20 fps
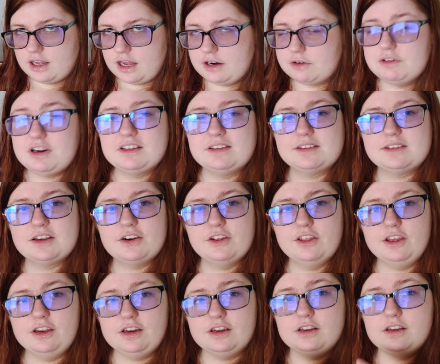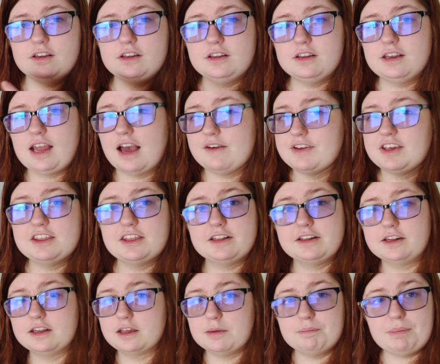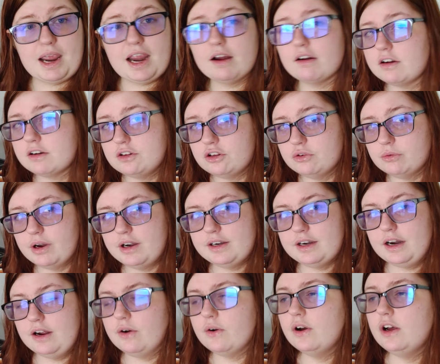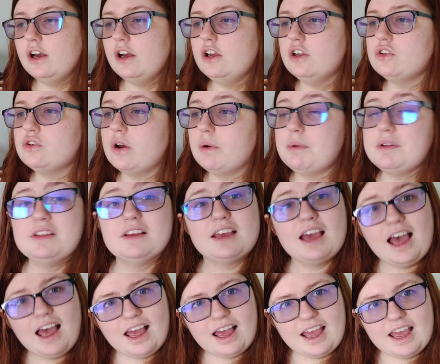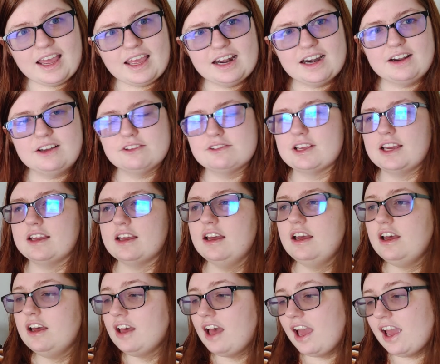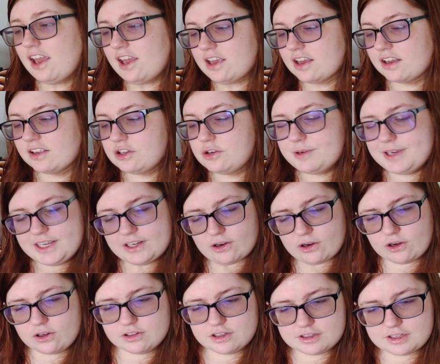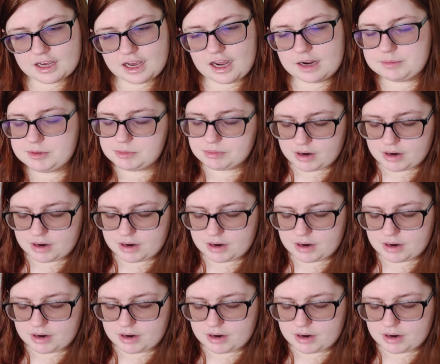I don't necessarily have anything to compare it to right now. So I went to Kai and I was like, hey, you eat all the time.